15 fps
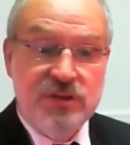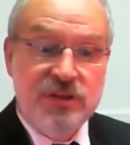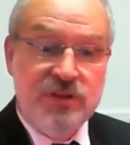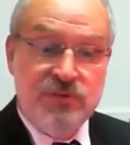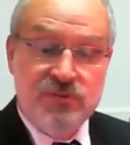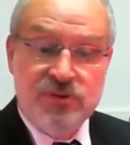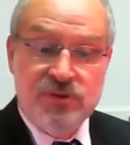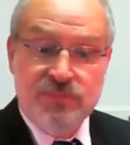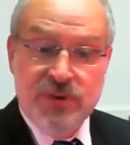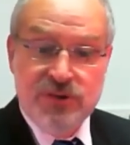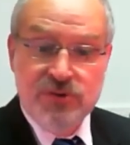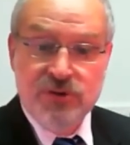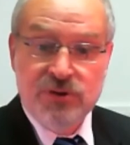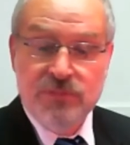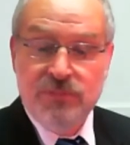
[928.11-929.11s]
used to
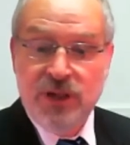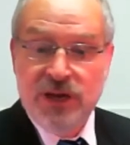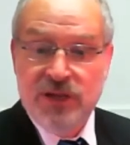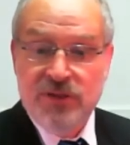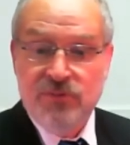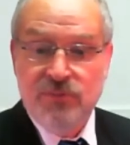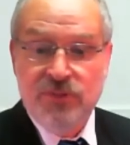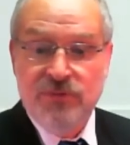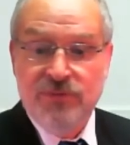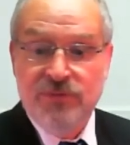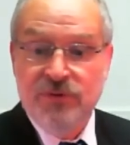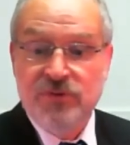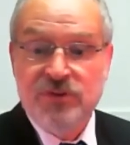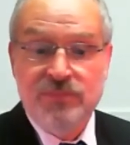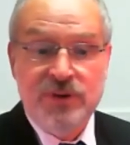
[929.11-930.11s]
measure compliance with the
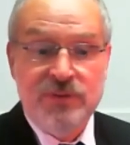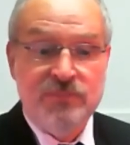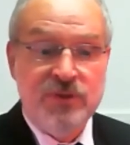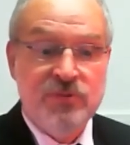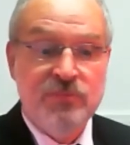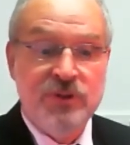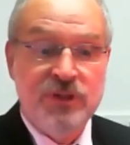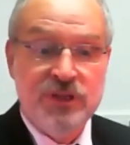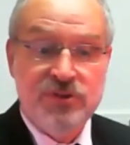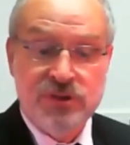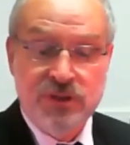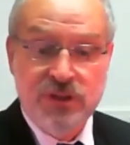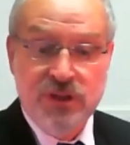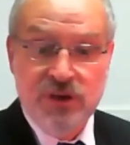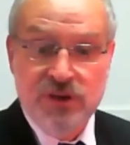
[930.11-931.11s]
First Amendment's religion
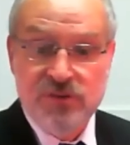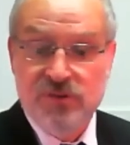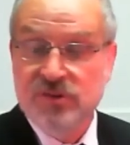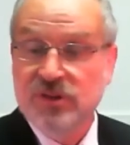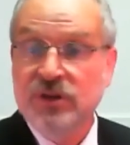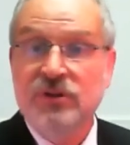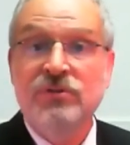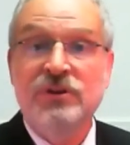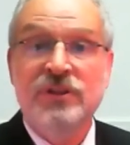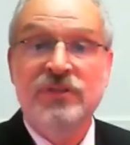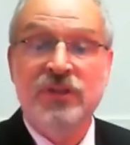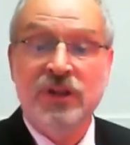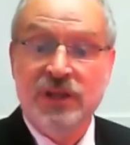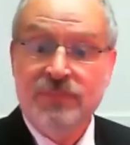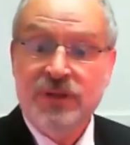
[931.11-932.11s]
clauses, including
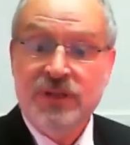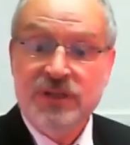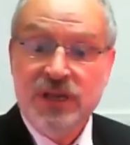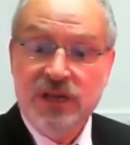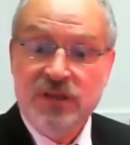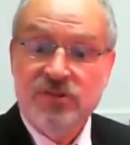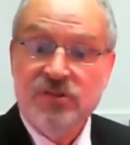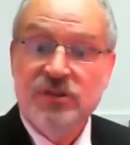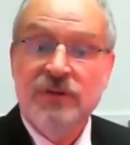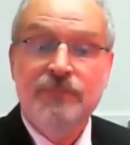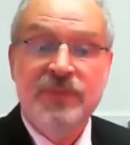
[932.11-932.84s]
the Lemon test,